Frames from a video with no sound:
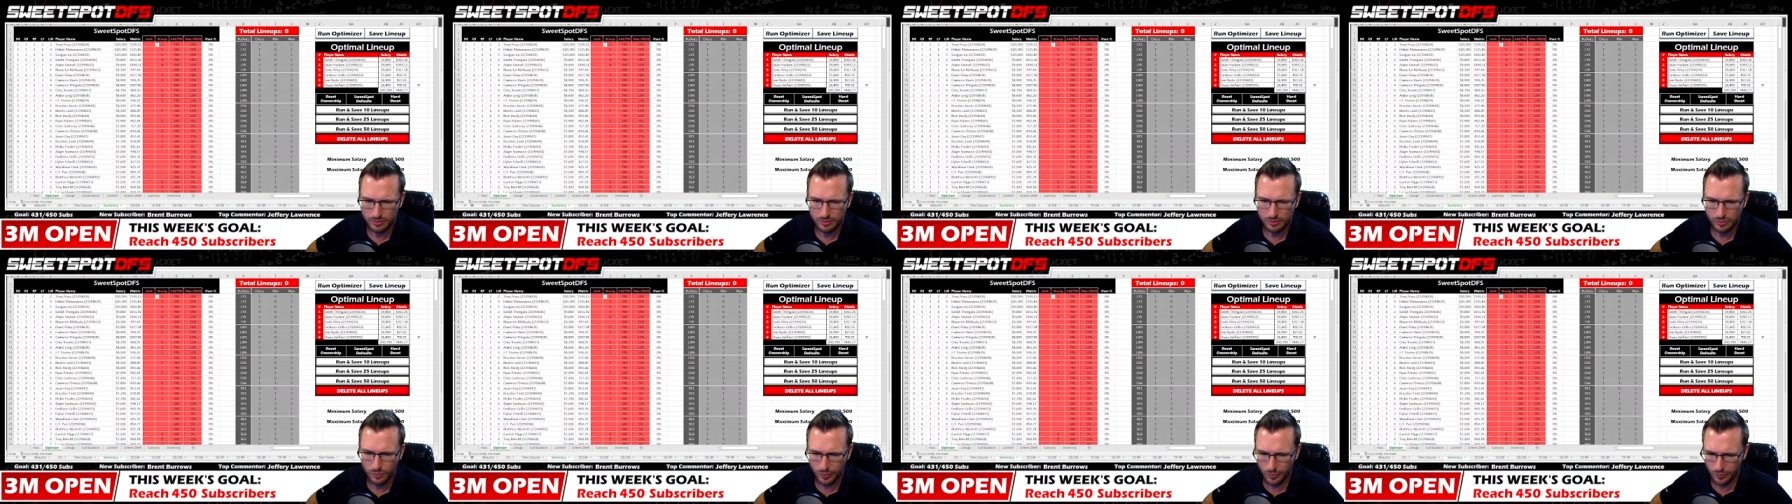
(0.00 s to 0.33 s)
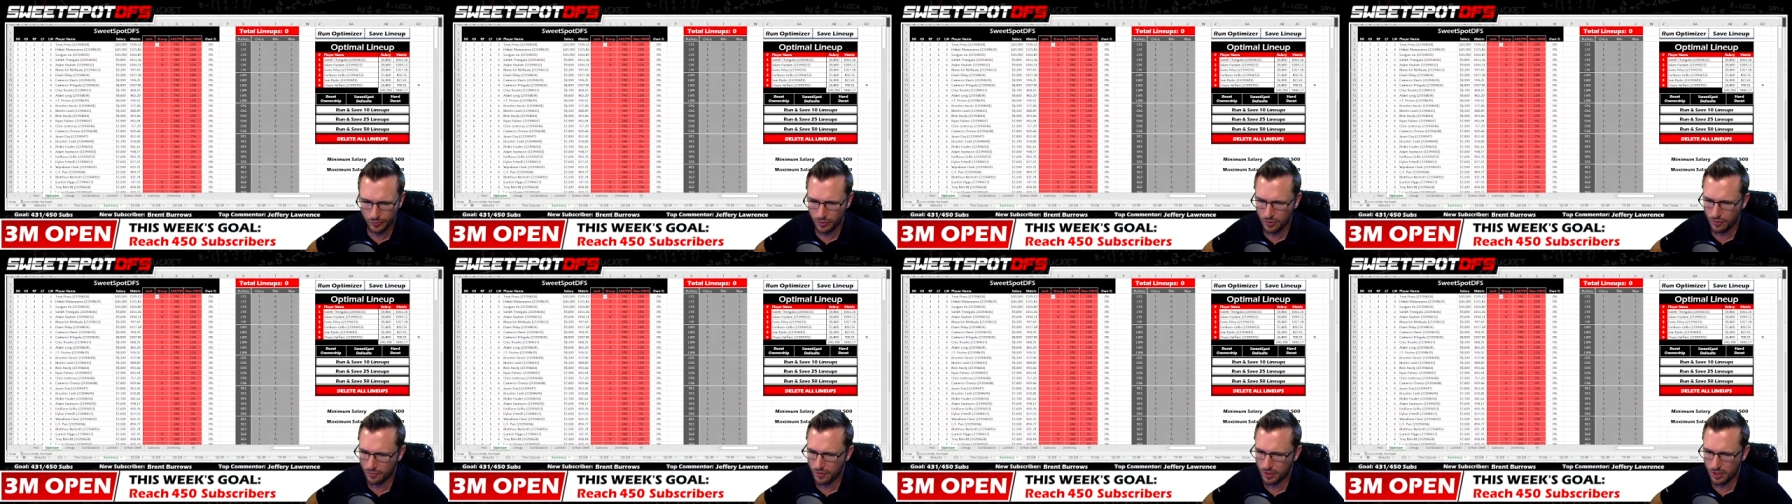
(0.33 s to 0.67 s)
We went
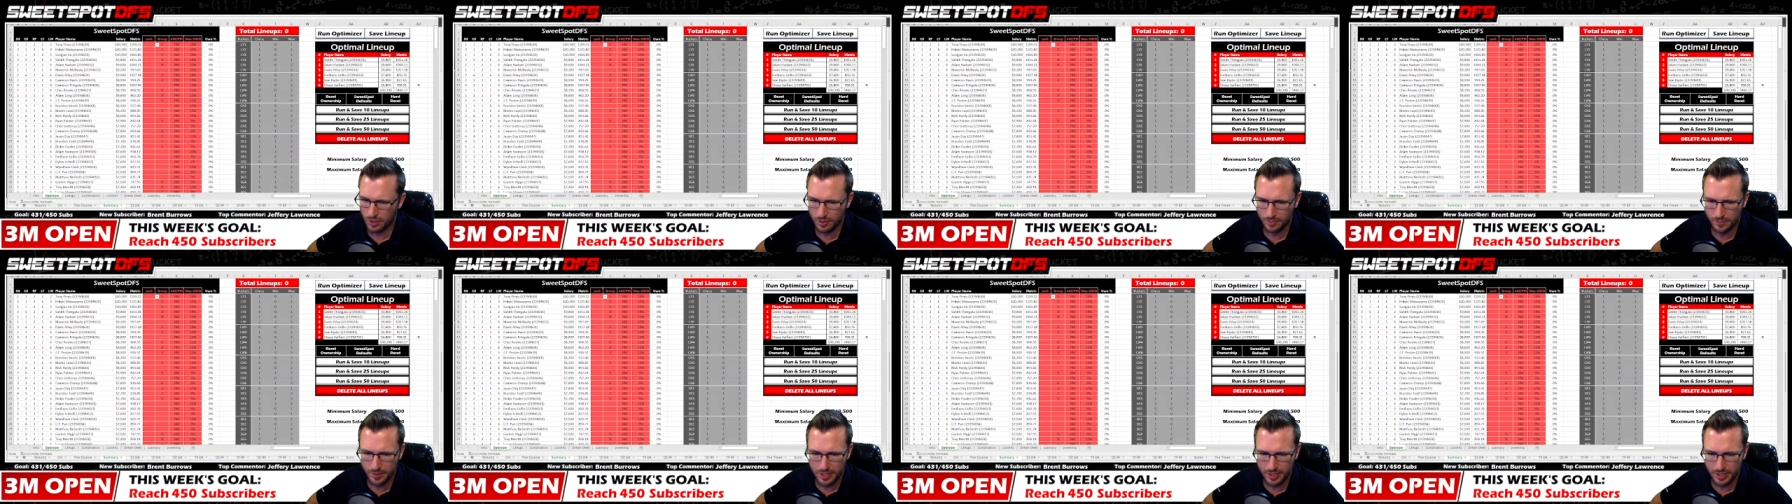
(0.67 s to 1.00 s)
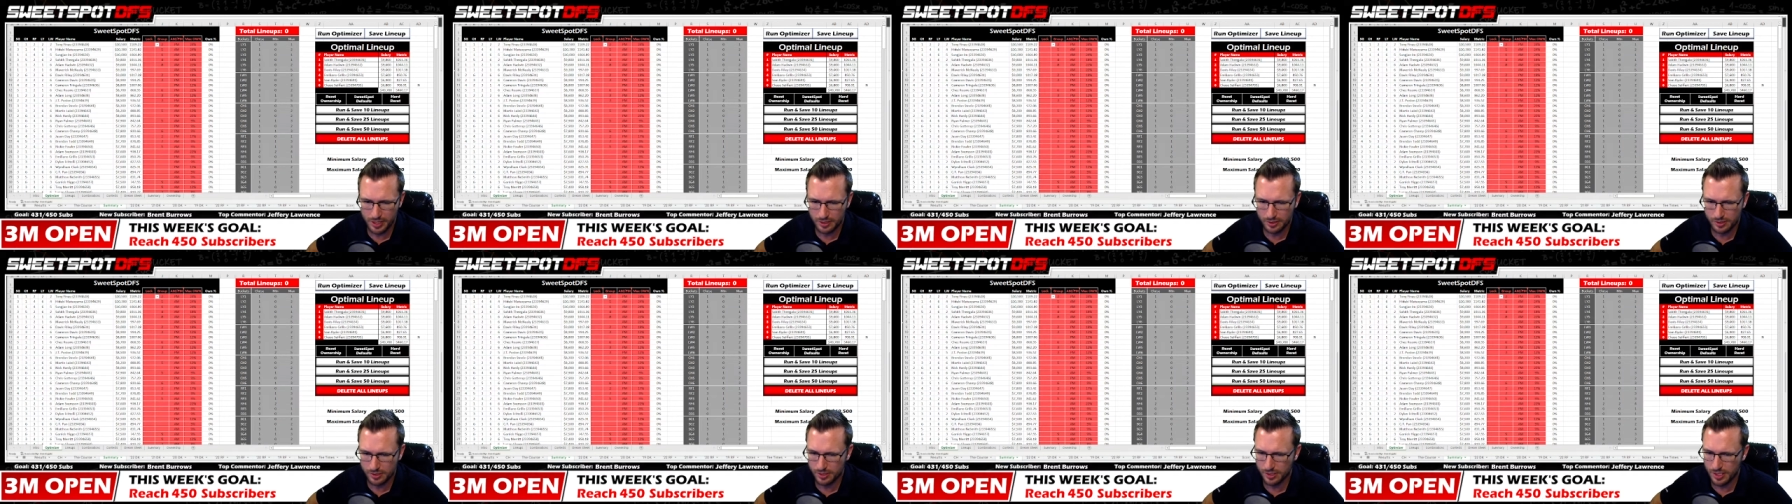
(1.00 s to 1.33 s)
over all the
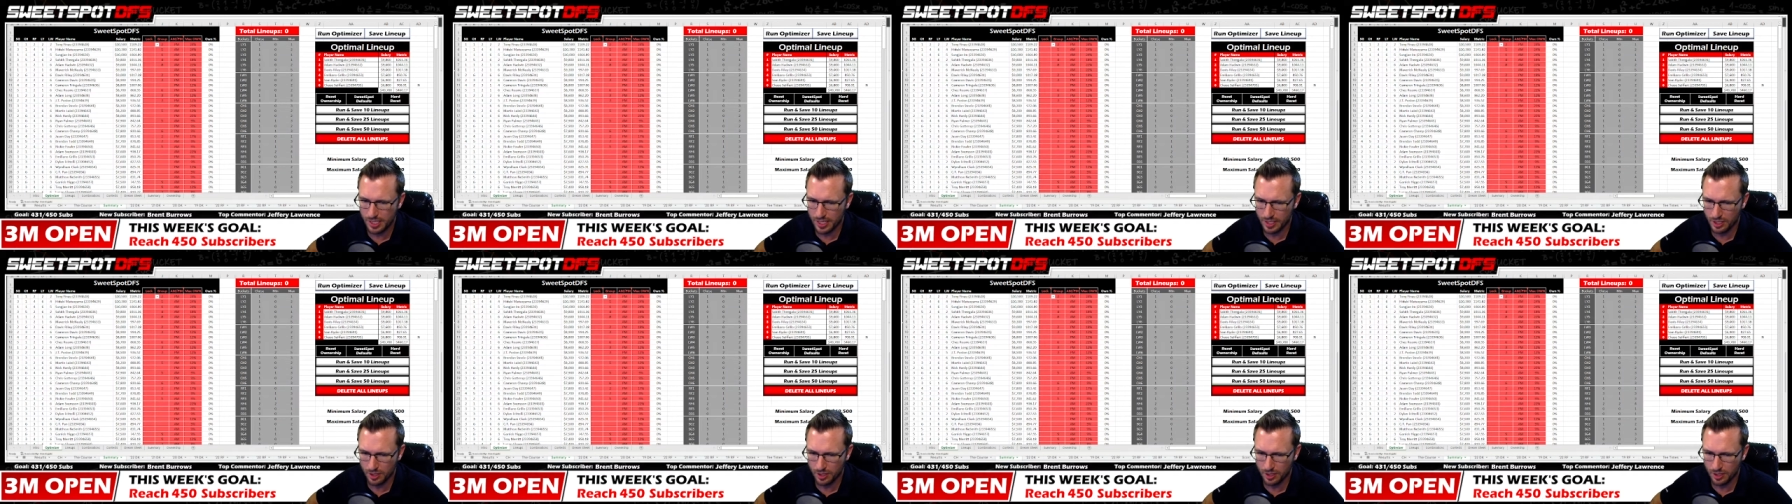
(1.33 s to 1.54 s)
buckets, the anchor